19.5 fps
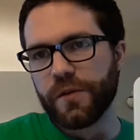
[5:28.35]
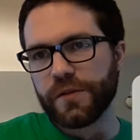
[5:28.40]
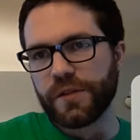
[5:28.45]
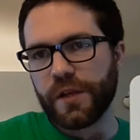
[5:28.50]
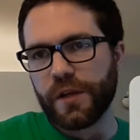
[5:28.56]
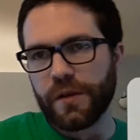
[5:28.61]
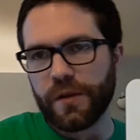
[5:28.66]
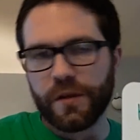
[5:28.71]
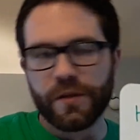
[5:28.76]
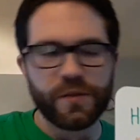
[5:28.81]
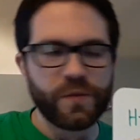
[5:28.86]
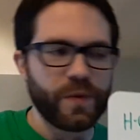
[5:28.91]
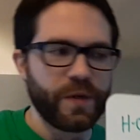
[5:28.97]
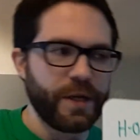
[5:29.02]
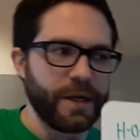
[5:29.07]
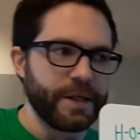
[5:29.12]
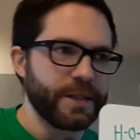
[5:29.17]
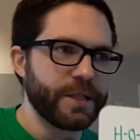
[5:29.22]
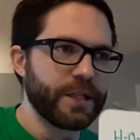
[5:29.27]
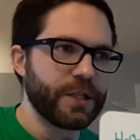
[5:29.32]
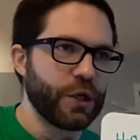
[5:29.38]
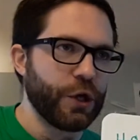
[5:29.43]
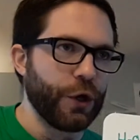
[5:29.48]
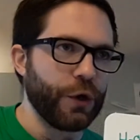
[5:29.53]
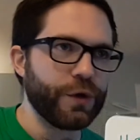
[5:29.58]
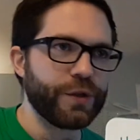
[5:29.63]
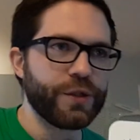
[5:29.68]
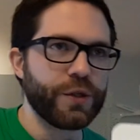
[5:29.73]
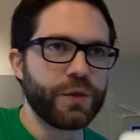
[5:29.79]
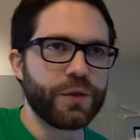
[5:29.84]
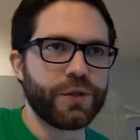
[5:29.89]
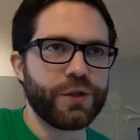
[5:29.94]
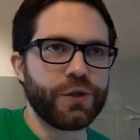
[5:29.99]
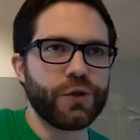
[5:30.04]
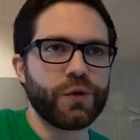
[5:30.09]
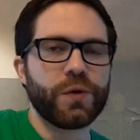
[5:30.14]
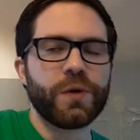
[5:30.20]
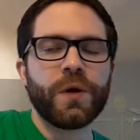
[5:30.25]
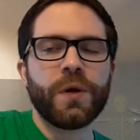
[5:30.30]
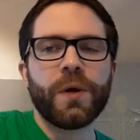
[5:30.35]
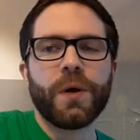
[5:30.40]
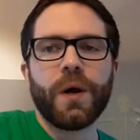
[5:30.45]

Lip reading: That is what I encourage you to do,